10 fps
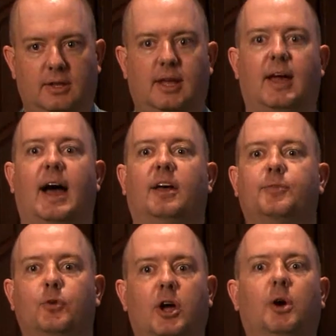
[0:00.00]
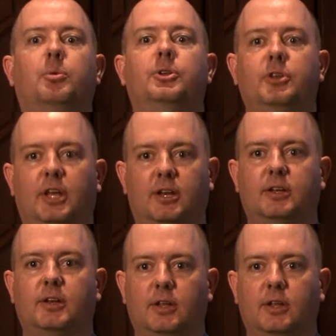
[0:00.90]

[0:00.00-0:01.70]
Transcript: Yeah, ask for help when you need it.